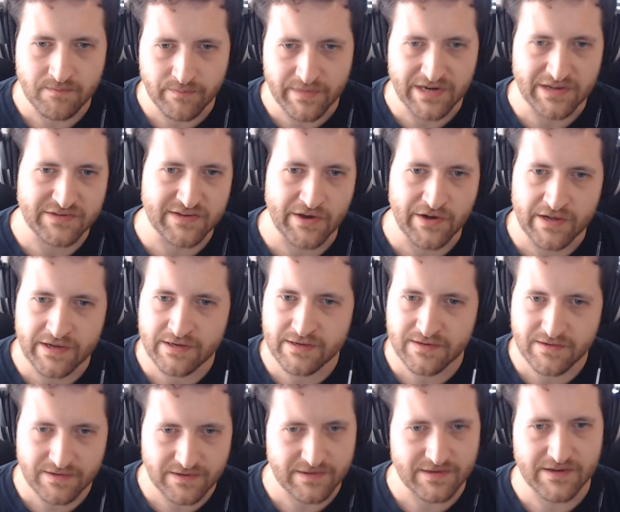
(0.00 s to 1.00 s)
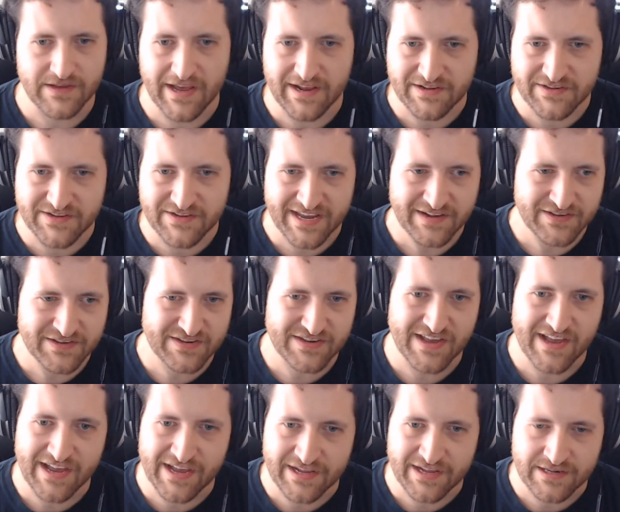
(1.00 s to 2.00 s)
Minnesota, United
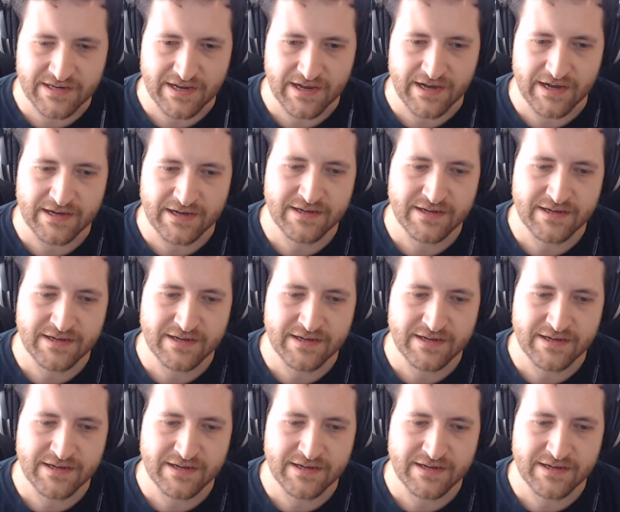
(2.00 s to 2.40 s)
States, and